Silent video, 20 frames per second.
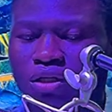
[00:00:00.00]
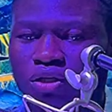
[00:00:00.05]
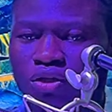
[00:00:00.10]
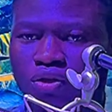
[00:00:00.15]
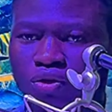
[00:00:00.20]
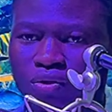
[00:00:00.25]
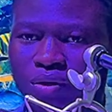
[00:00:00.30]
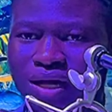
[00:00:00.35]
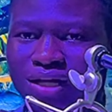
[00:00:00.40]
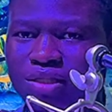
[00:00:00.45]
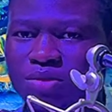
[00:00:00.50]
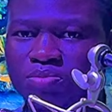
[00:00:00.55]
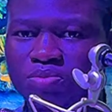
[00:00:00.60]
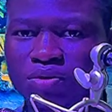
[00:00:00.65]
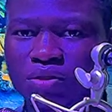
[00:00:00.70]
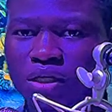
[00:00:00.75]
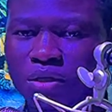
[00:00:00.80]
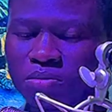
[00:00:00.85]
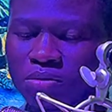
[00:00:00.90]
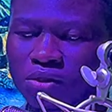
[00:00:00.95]
you can't
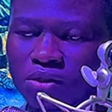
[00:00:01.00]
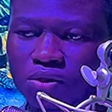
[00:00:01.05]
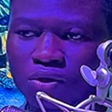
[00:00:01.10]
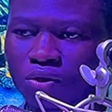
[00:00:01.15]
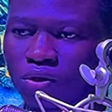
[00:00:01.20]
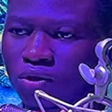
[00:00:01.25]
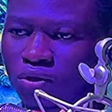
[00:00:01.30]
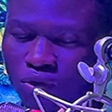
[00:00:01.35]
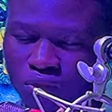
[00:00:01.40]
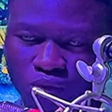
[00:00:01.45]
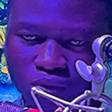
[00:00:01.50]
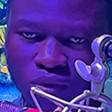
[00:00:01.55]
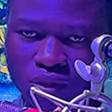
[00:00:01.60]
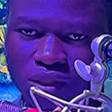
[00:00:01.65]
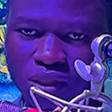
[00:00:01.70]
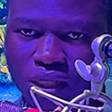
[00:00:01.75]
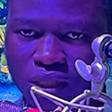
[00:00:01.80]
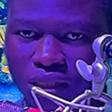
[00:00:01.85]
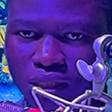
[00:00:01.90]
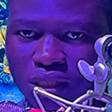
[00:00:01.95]
put them in songs. No,
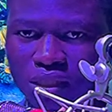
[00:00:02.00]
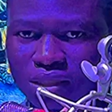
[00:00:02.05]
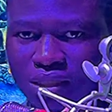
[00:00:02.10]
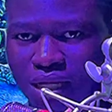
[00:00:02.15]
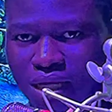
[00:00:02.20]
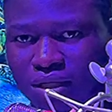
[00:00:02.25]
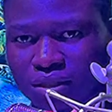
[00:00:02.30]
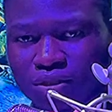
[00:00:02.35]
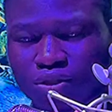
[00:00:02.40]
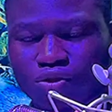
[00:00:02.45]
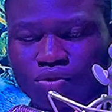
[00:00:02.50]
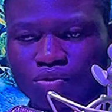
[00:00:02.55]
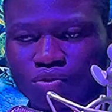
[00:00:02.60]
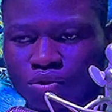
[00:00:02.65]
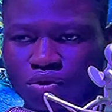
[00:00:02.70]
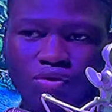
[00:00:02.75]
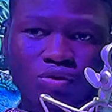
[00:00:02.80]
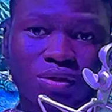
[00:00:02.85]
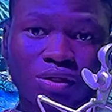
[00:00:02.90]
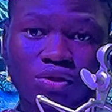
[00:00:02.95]
these are things that you
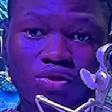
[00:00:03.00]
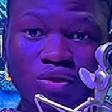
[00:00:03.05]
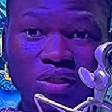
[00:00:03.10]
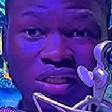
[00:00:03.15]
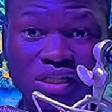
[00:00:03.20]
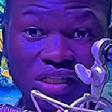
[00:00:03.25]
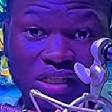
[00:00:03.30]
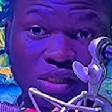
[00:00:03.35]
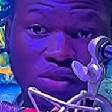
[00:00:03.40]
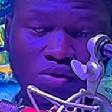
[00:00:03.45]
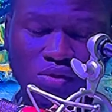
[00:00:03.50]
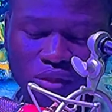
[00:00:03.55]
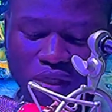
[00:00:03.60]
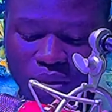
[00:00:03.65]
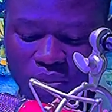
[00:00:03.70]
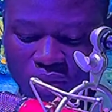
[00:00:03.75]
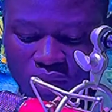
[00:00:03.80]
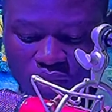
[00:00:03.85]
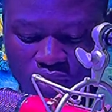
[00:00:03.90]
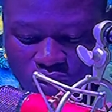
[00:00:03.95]
listen to
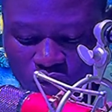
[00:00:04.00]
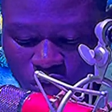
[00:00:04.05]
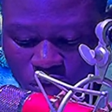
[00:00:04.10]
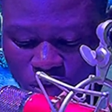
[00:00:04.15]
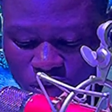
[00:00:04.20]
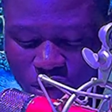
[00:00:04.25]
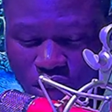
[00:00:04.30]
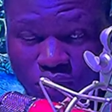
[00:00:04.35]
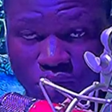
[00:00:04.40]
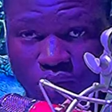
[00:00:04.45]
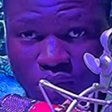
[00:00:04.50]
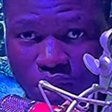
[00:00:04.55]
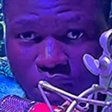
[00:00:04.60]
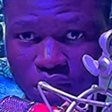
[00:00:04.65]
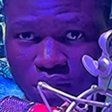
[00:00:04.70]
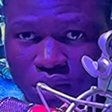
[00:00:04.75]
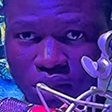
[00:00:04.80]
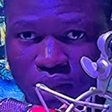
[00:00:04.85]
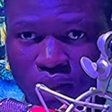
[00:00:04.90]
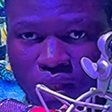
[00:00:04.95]
them in songs and all
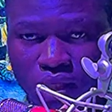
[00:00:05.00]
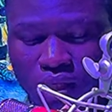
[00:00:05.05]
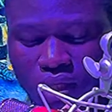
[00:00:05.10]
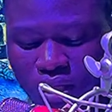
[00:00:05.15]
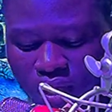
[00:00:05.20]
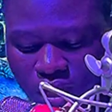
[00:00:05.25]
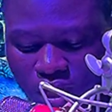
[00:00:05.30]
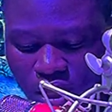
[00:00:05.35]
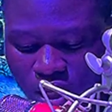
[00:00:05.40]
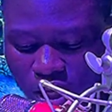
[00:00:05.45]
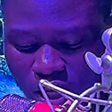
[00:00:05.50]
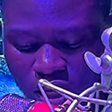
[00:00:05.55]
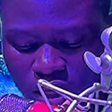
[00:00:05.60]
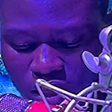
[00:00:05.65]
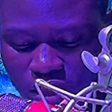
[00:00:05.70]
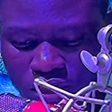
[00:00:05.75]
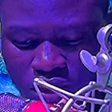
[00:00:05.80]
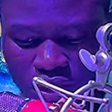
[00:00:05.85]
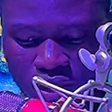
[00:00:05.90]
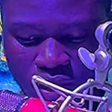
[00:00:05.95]
that.
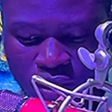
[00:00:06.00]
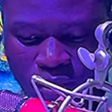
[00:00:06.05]
And